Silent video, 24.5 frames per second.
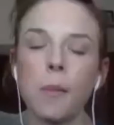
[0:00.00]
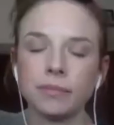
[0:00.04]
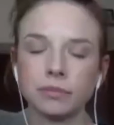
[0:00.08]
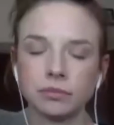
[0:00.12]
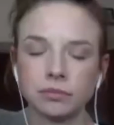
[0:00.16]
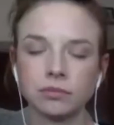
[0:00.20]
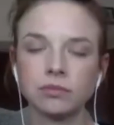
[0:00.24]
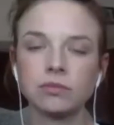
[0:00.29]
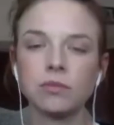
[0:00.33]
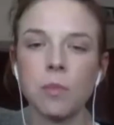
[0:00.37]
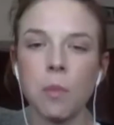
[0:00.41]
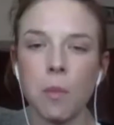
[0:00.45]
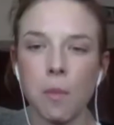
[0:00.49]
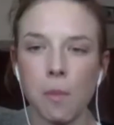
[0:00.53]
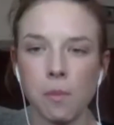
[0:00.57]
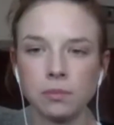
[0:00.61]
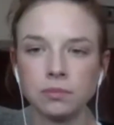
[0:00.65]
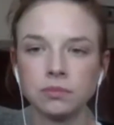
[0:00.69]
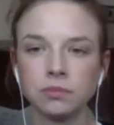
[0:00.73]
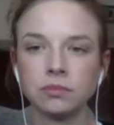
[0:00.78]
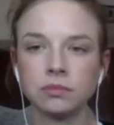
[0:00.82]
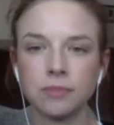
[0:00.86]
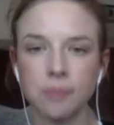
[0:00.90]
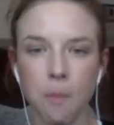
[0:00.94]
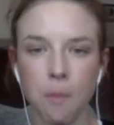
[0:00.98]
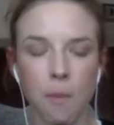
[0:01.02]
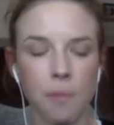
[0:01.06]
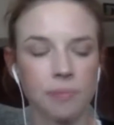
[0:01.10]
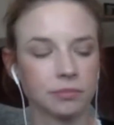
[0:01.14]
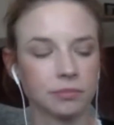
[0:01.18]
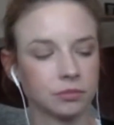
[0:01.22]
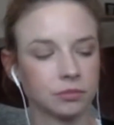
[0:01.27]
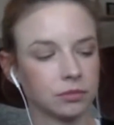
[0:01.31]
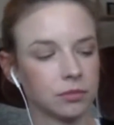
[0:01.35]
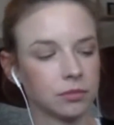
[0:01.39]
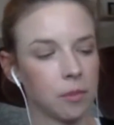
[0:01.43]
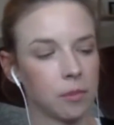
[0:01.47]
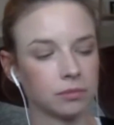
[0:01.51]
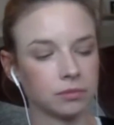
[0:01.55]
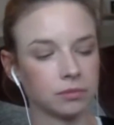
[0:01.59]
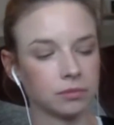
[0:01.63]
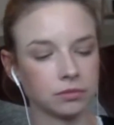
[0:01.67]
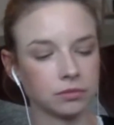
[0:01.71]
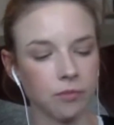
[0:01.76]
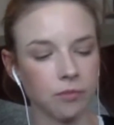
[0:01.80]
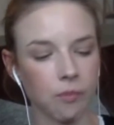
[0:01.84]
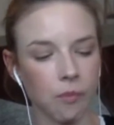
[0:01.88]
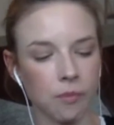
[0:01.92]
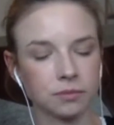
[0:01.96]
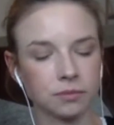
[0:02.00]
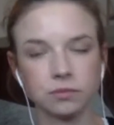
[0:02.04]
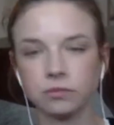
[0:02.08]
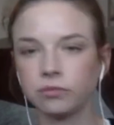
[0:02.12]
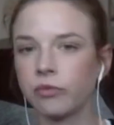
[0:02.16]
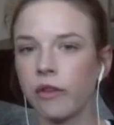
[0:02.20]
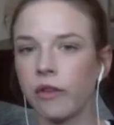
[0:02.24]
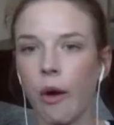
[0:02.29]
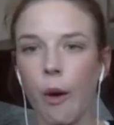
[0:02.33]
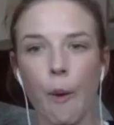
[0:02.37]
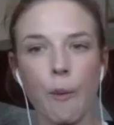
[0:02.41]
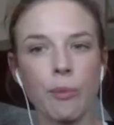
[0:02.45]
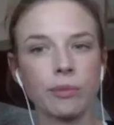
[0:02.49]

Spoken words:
But like Postmates, I just can't do. It's just so